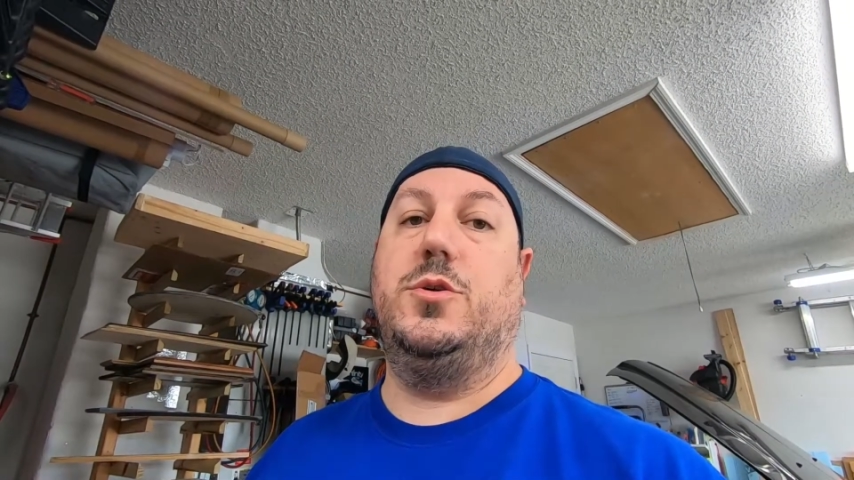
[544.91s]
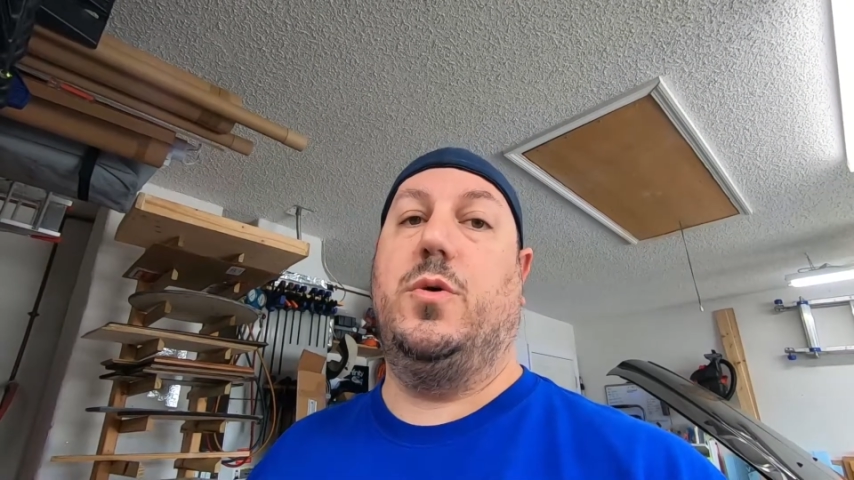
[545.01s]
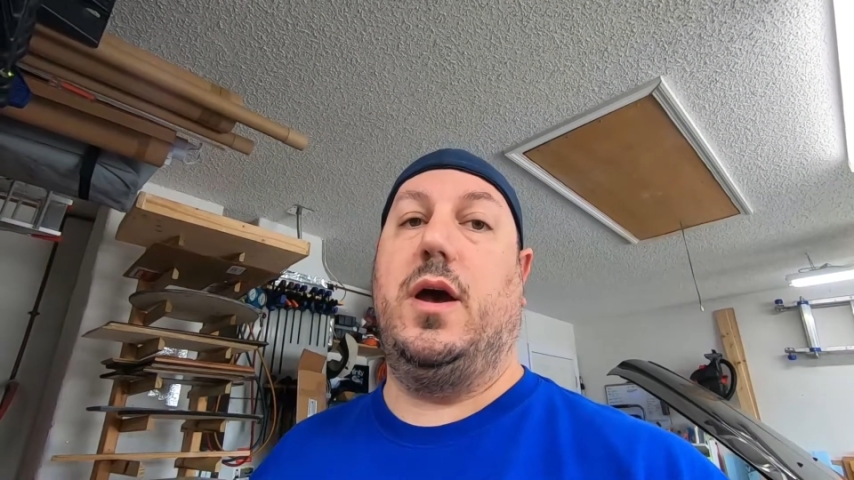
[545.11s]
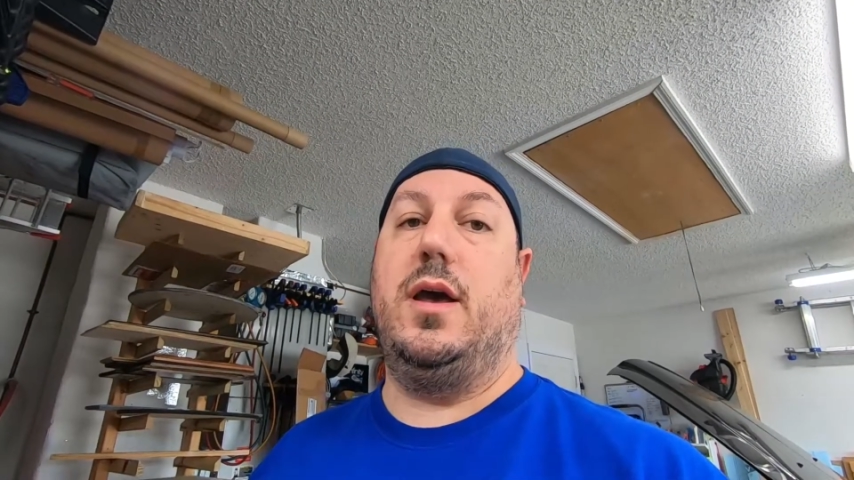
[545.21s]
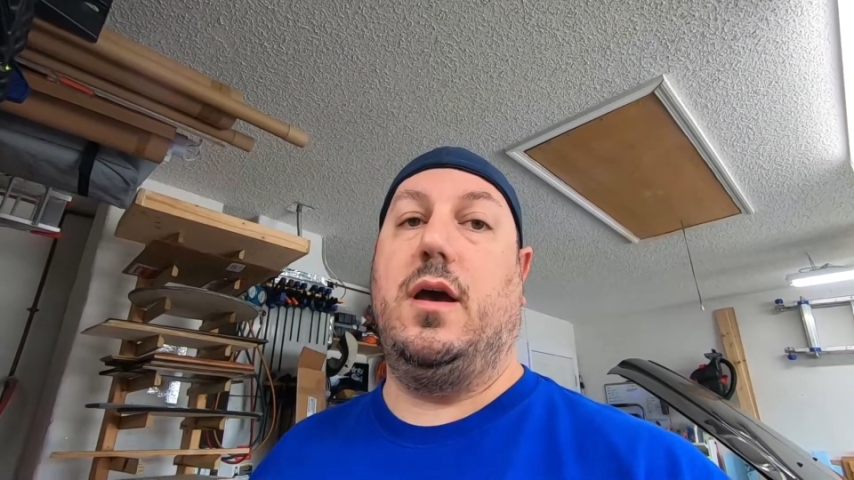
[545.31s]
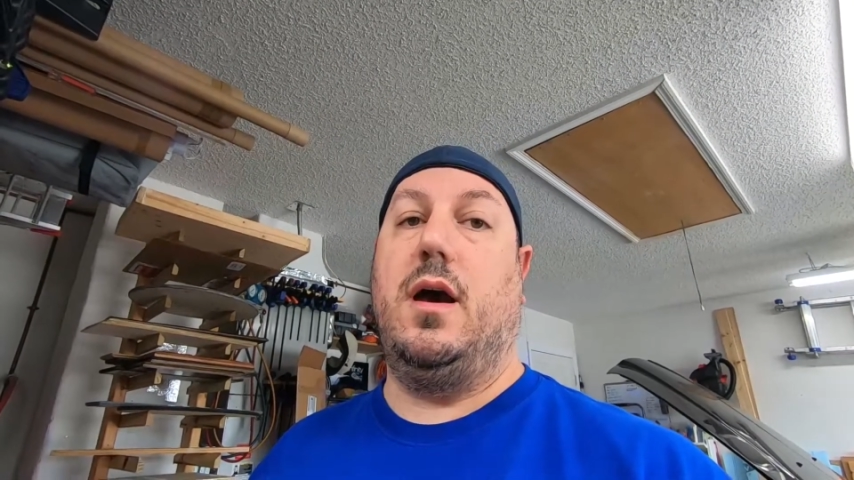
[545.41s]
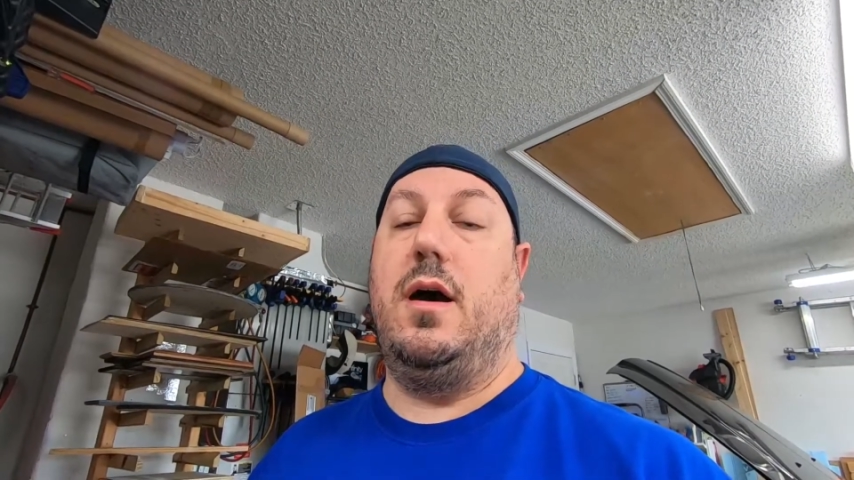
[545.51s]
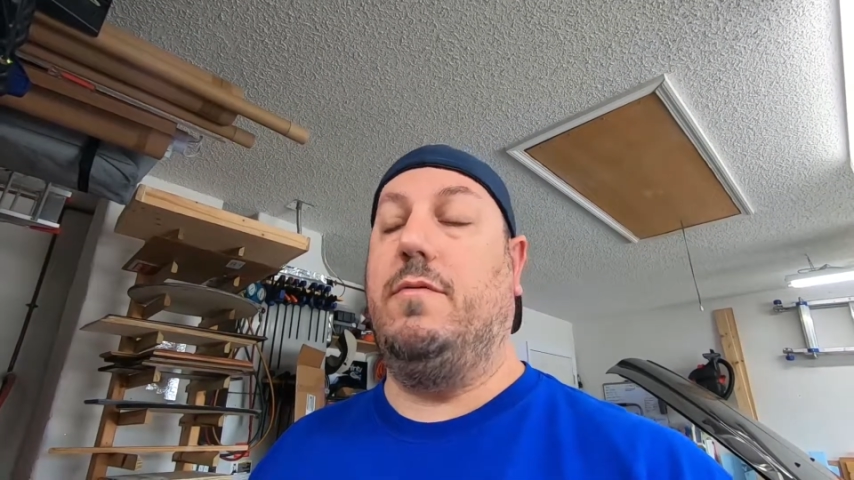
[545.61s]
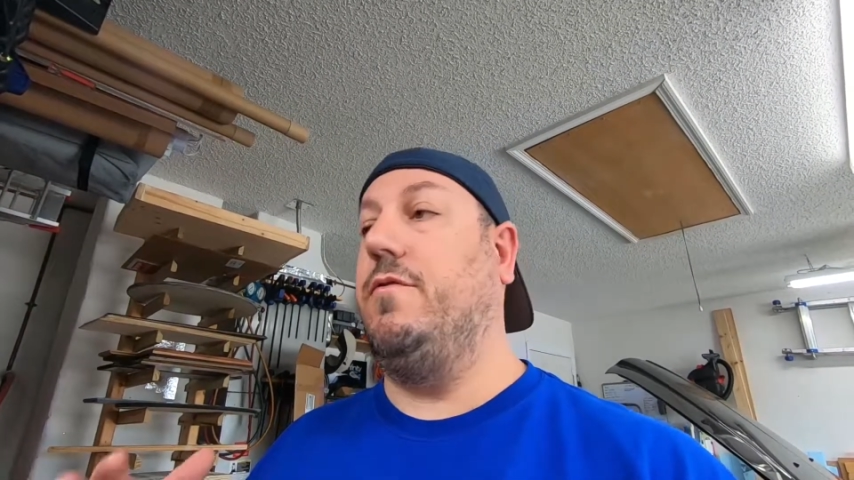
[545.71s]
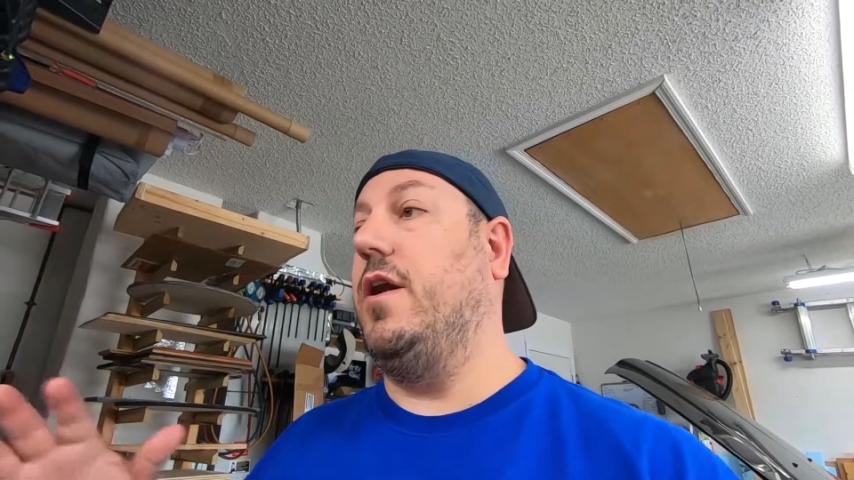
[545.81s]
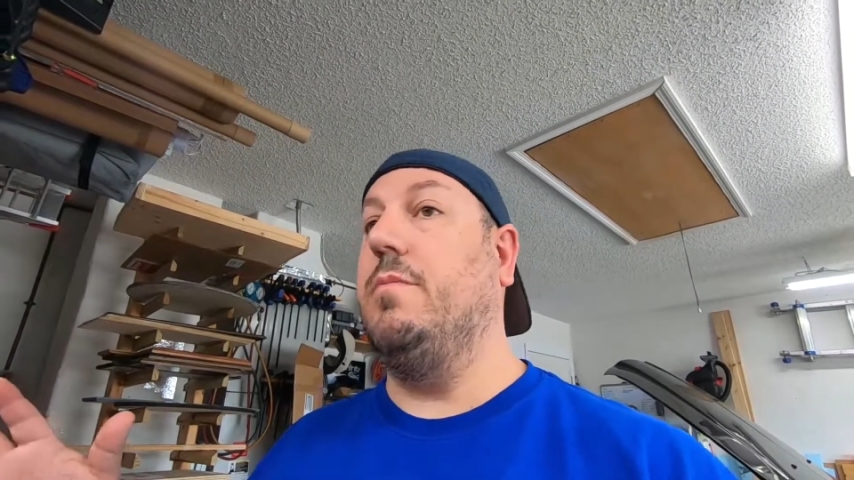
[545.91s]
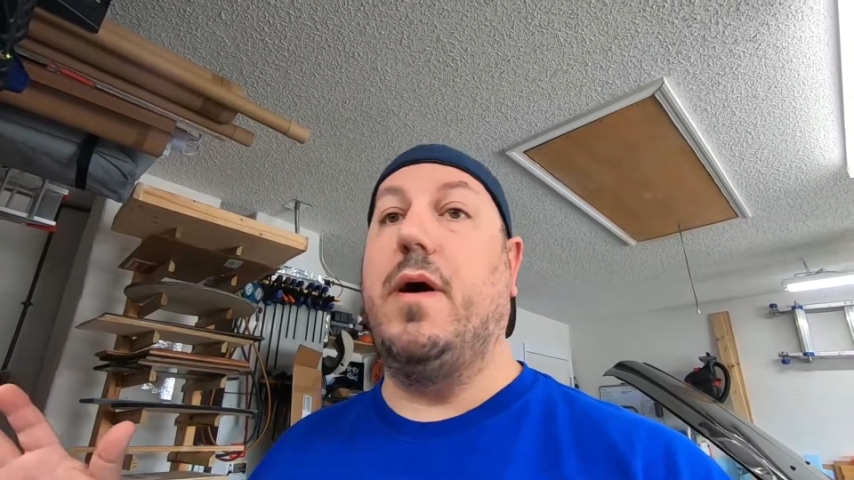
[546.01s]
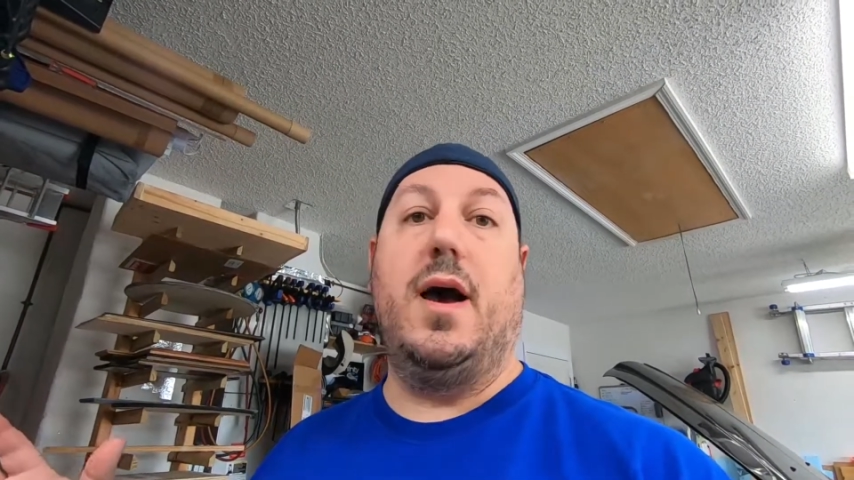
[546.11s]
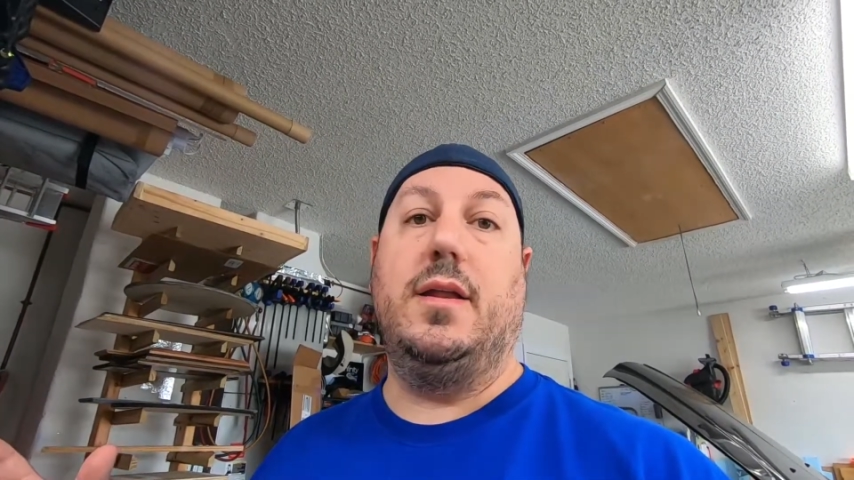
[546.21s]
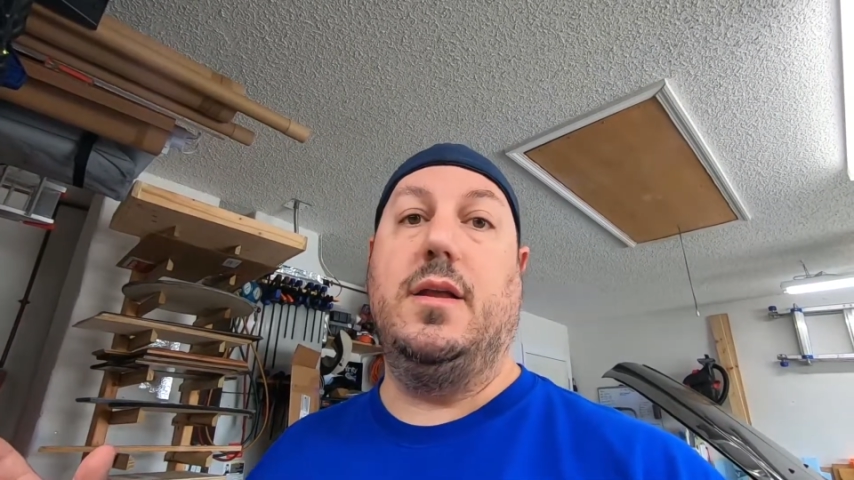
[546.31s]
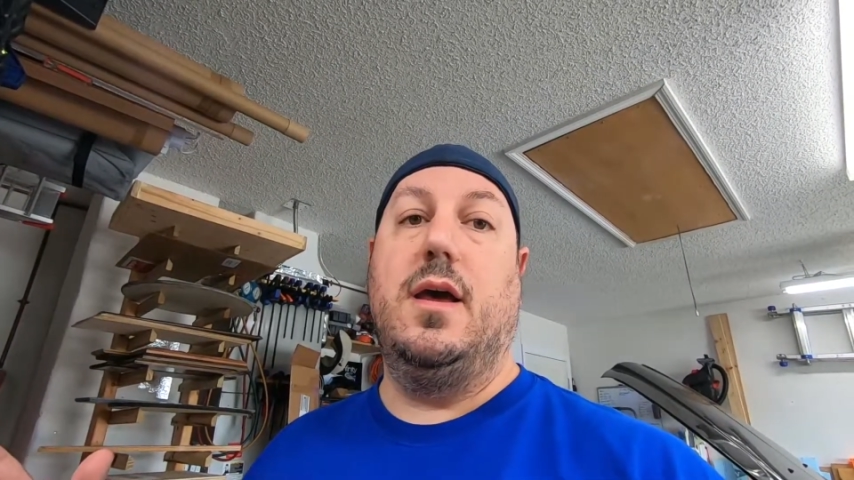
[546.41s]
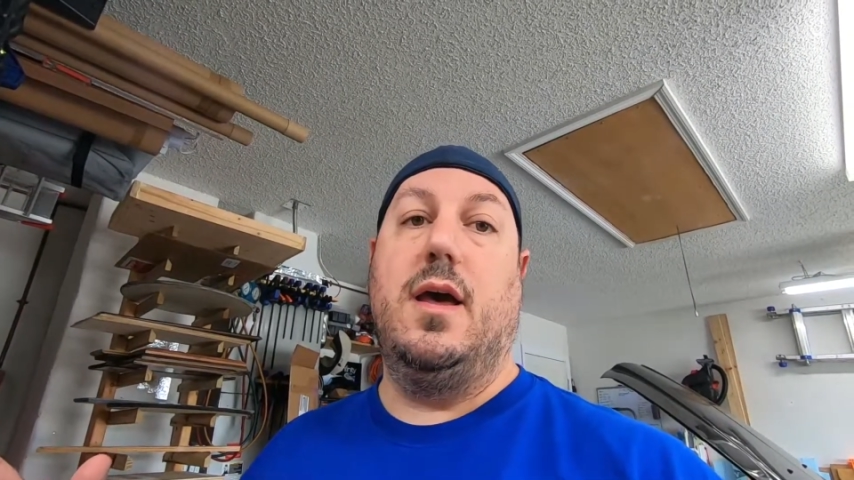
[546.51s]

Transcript: to a friend of mine